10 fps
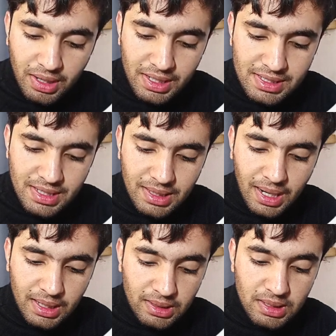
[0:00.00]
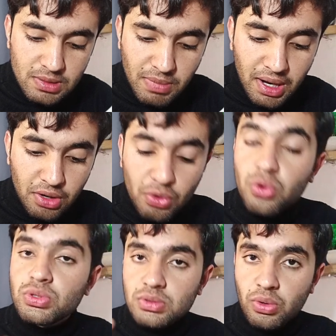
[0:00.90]
reason that this merit
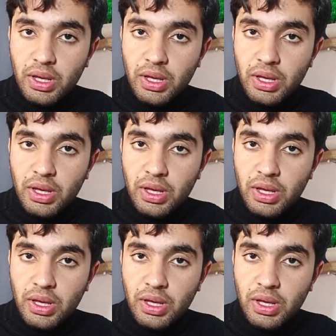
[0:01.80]
rose,